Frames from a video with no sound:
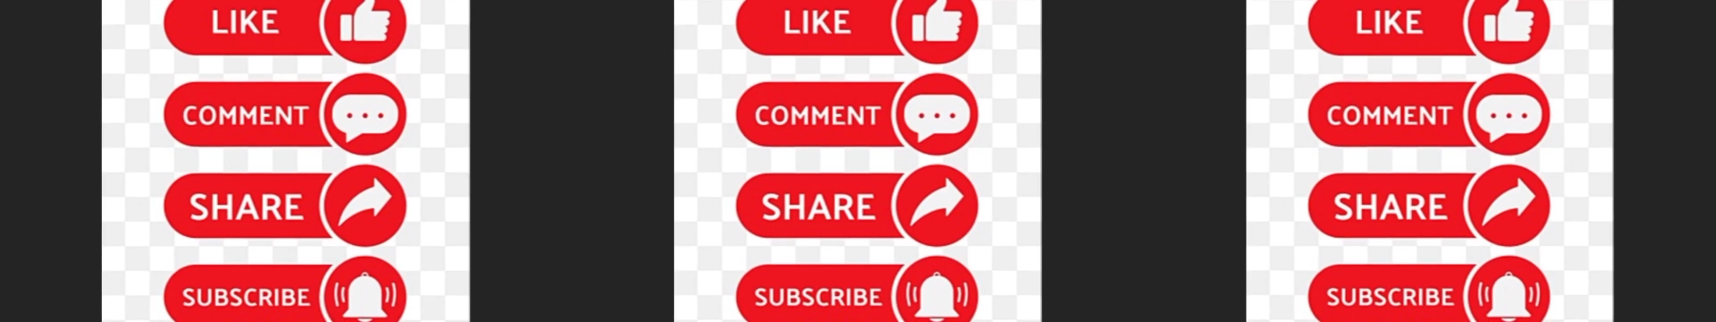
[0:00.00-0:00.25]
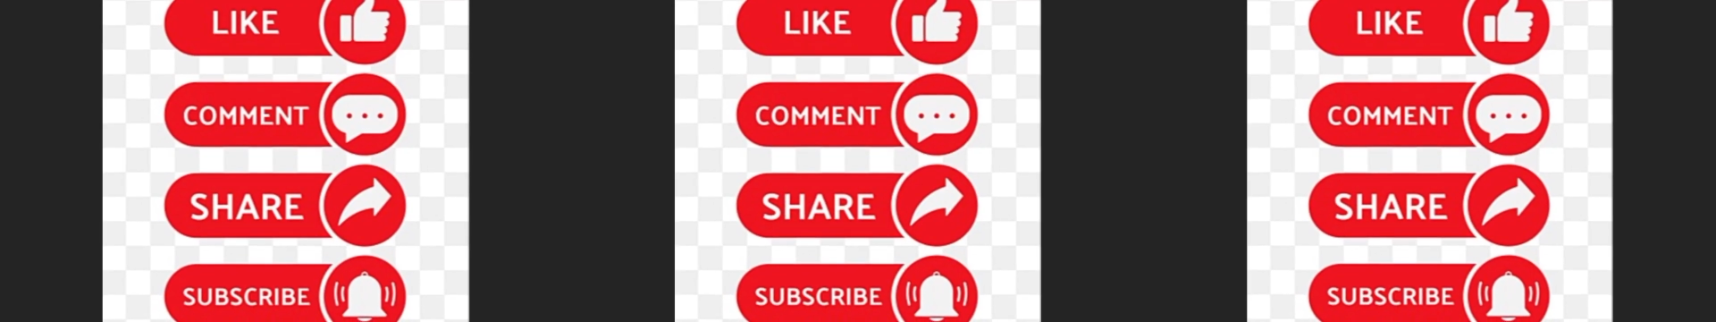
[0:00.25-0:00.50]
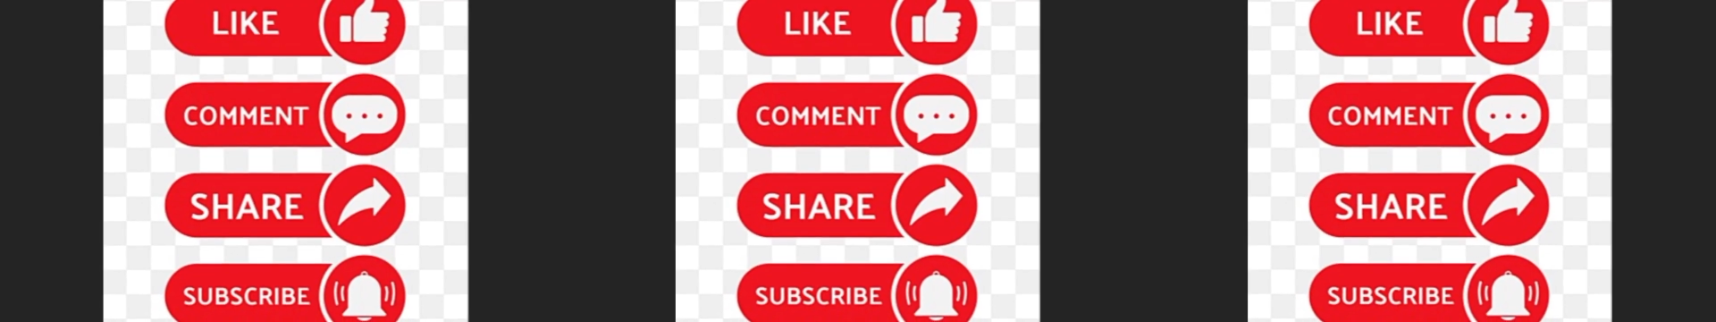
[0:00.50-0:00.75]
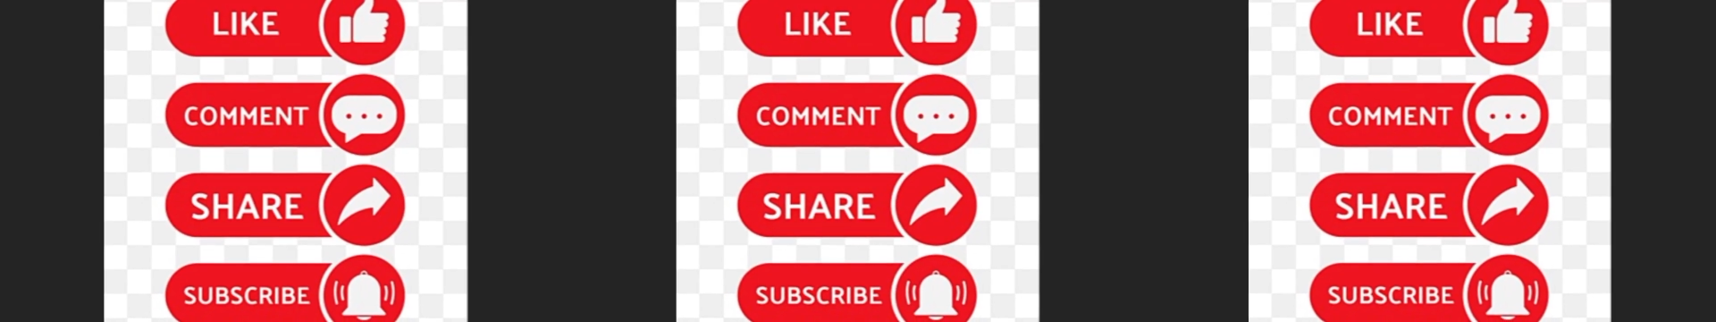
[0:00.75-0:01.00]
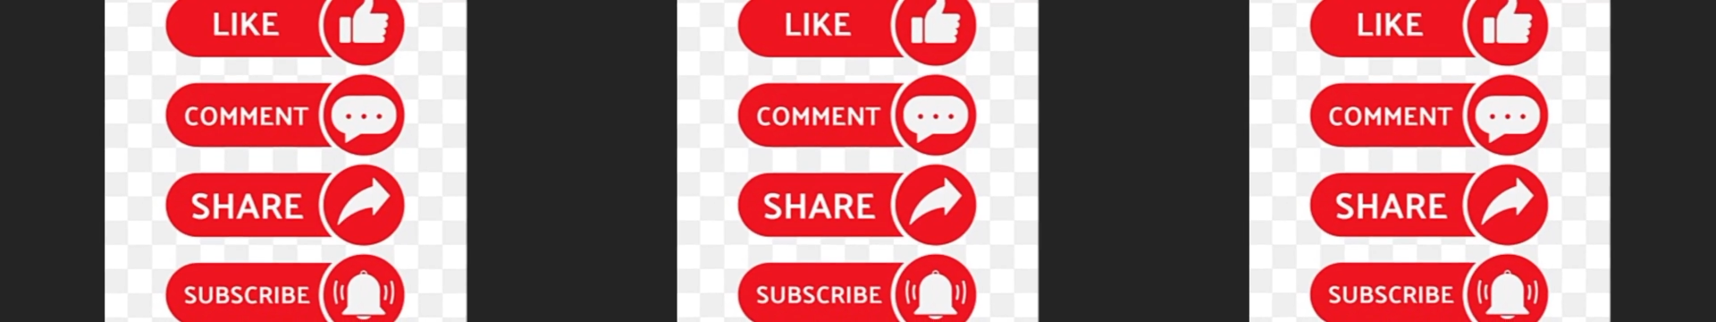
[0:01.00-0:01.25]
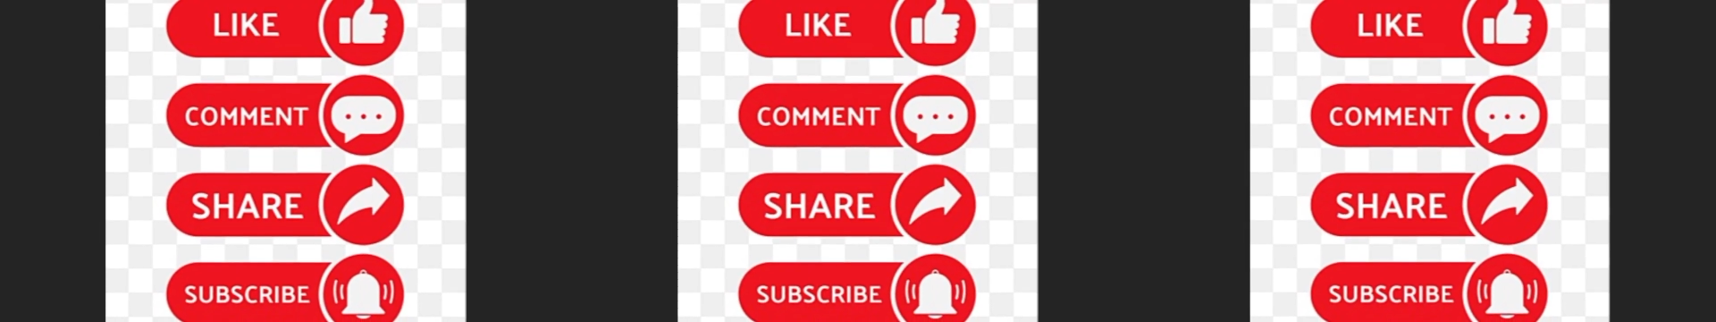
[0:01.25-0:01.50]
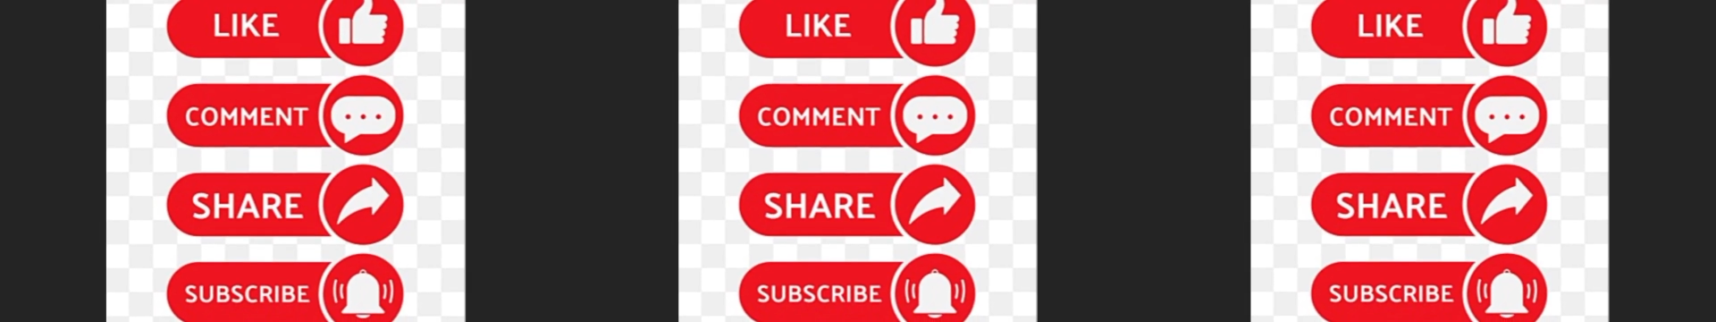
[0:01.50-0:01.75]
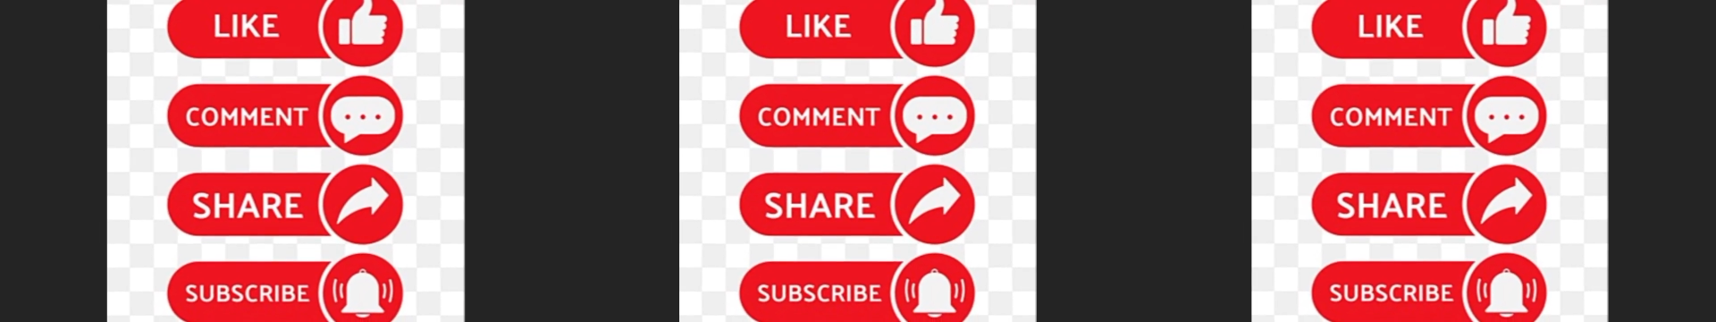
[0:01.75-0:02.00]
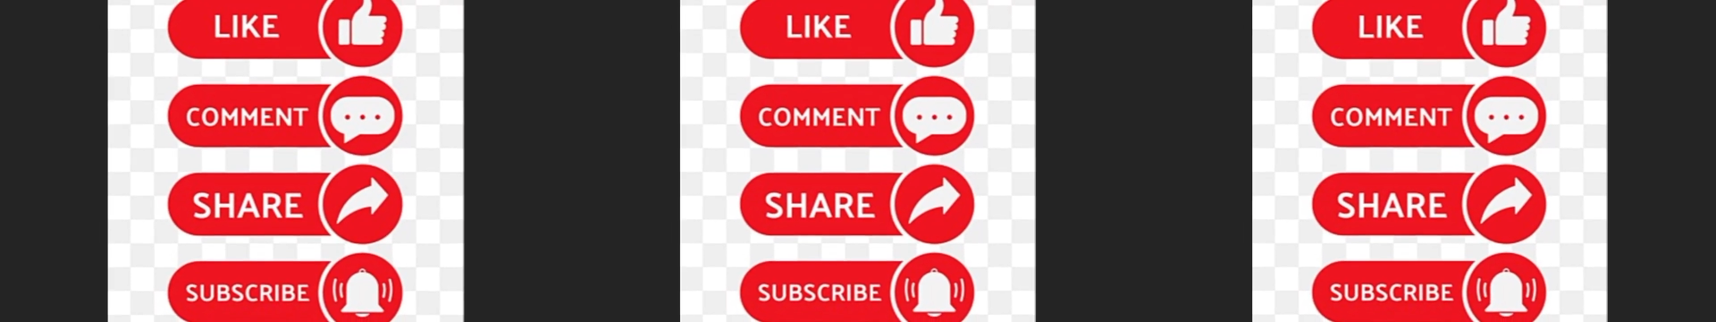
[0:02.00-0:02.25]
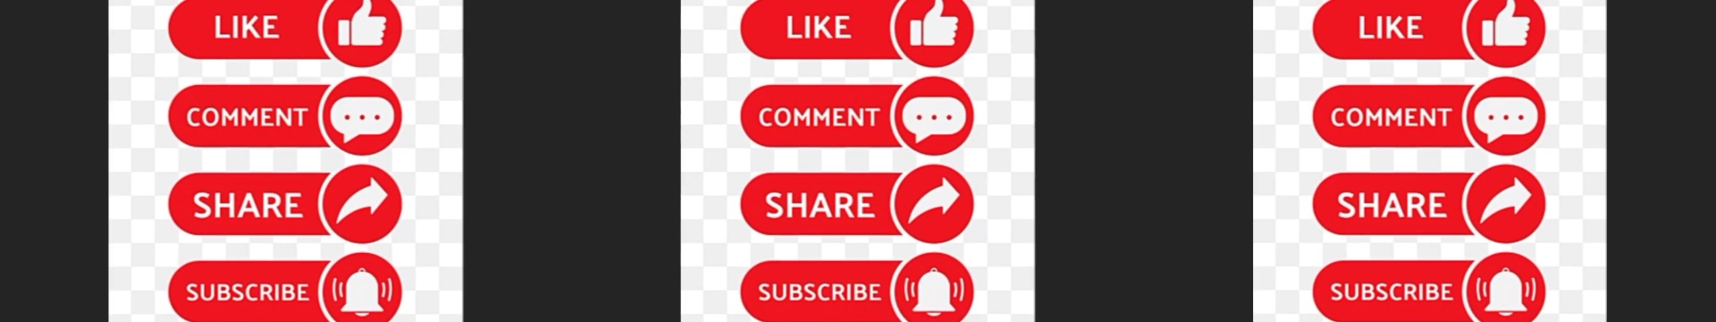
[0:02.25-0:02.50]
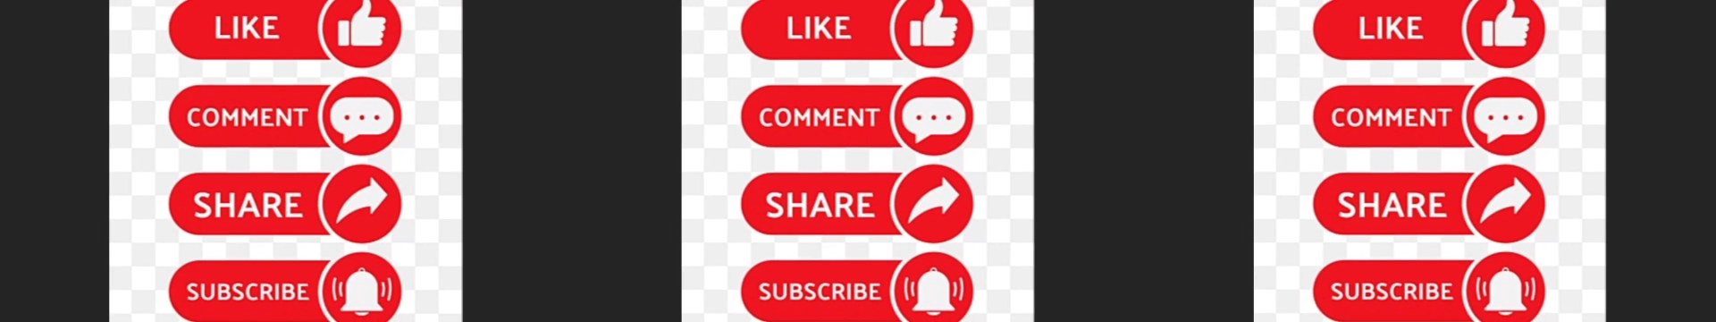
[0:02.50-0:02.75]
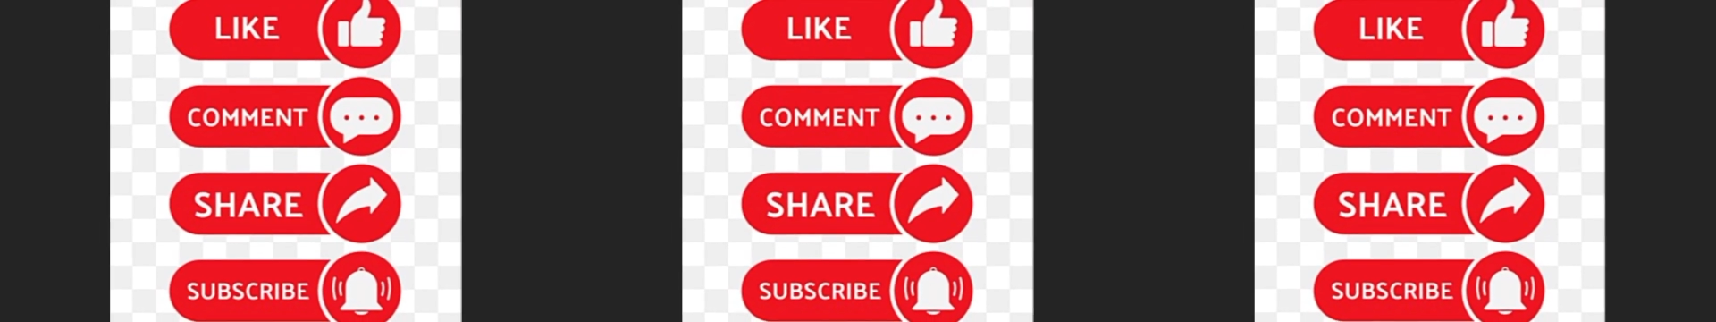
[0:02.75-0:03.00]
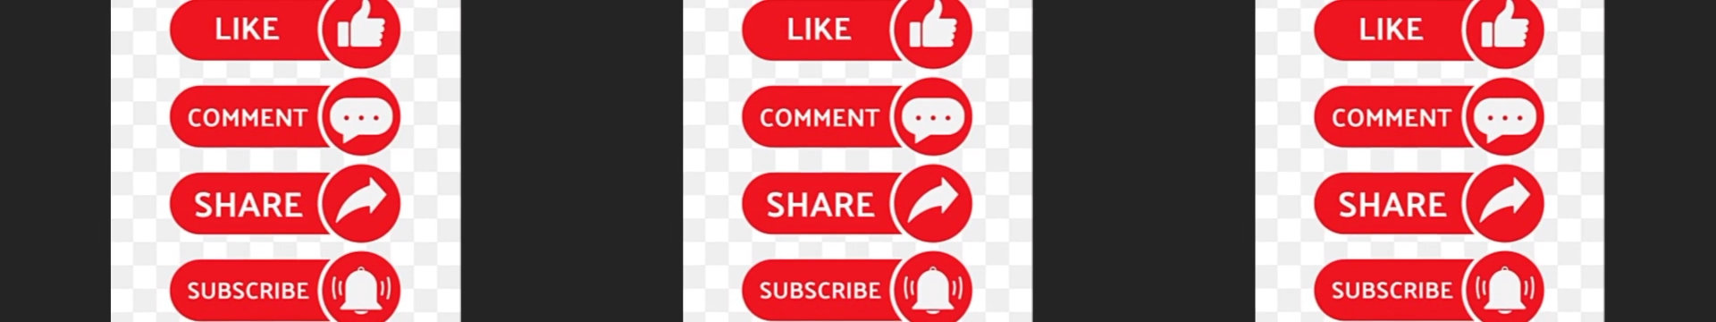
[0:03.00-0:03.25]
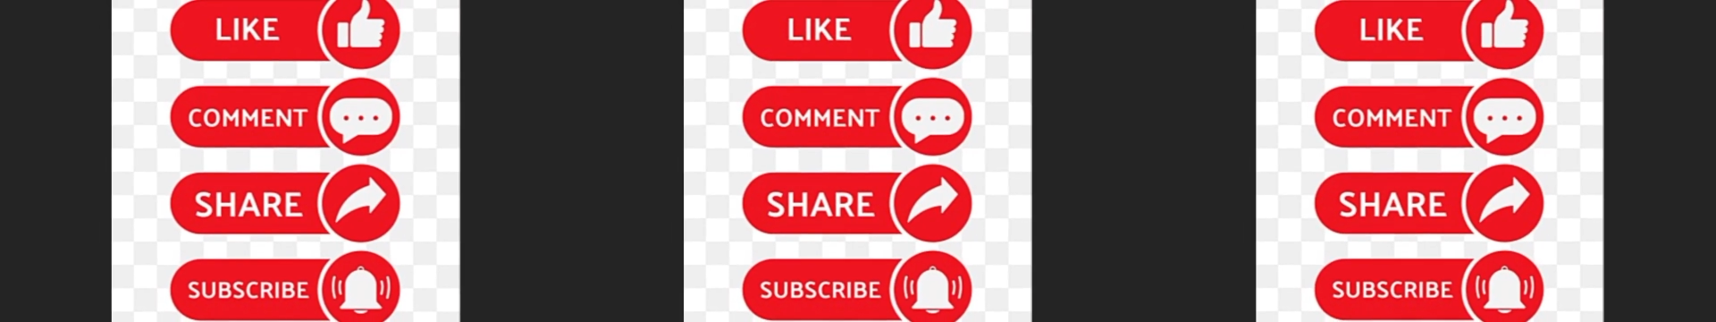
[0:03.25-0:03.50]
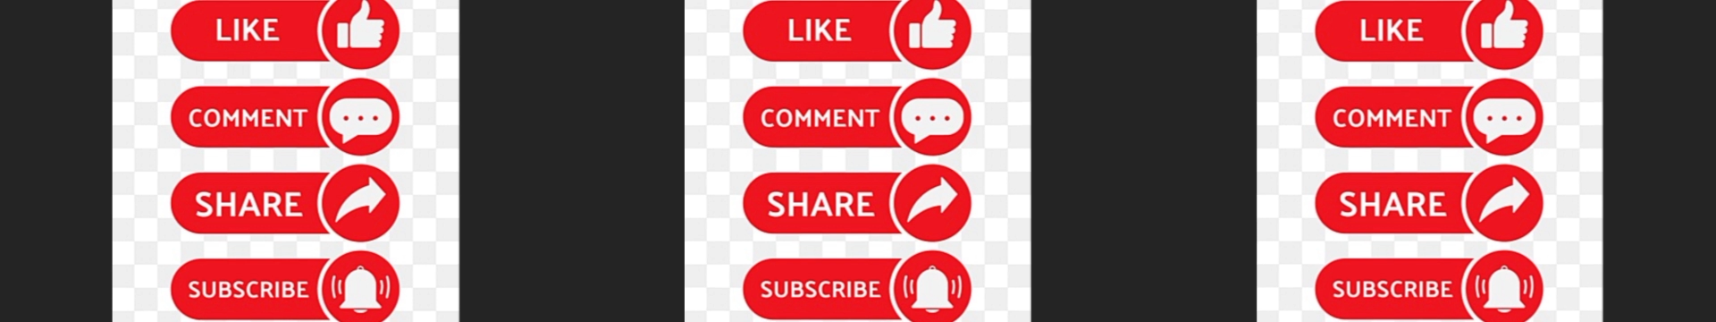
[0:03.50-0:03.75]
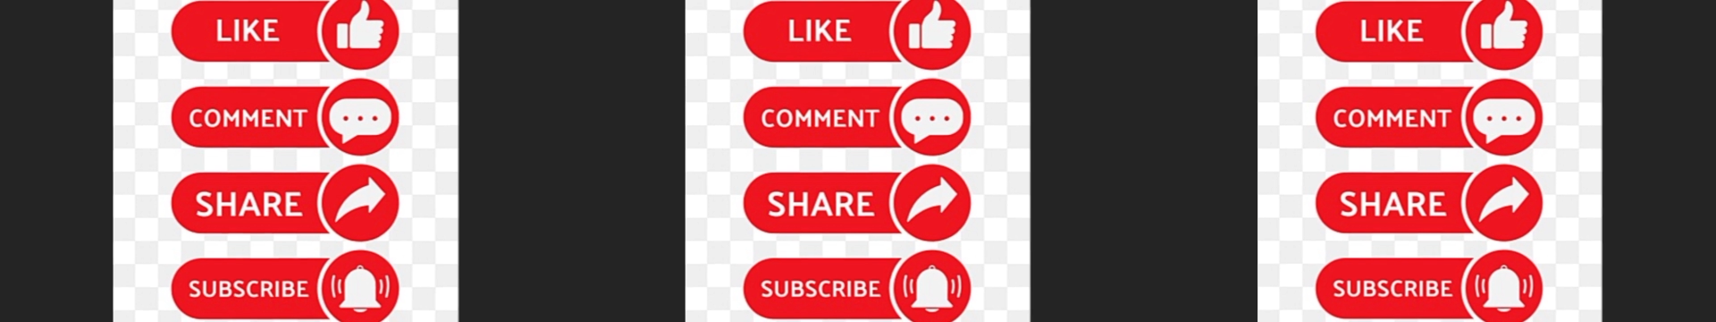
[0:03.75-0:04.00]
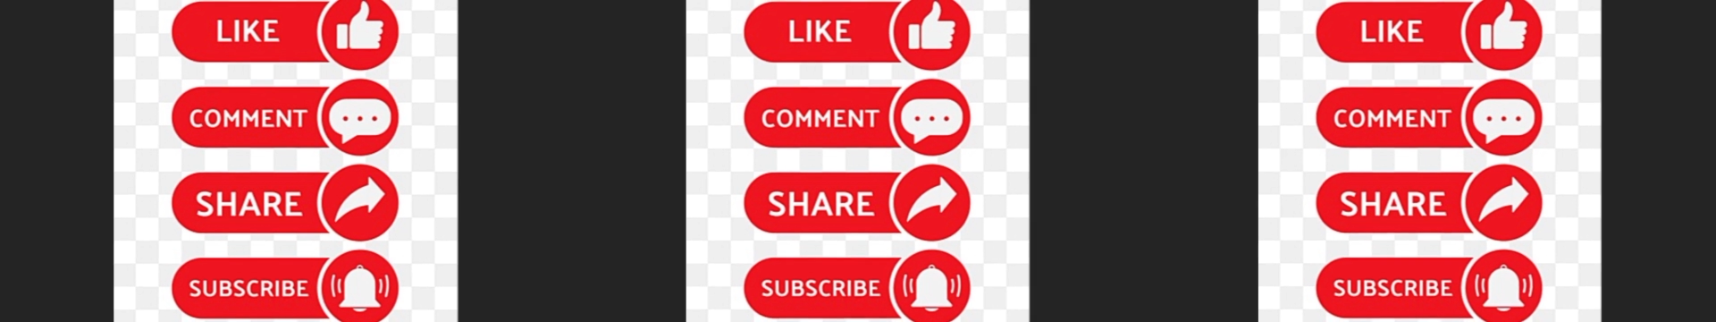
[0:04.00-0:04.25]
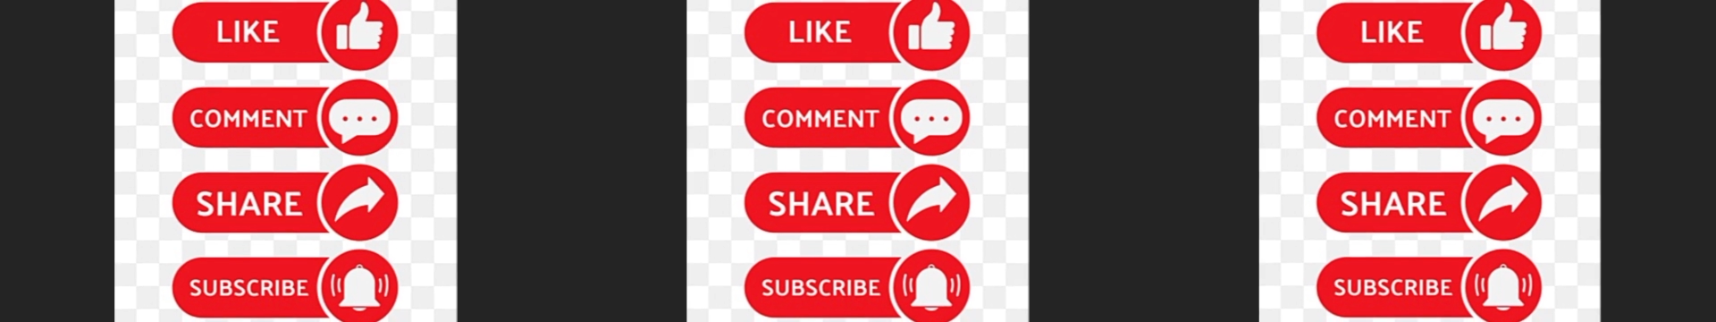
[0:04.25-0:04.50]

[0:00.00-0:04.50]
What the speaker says: No face is visible, so there are no lips to read.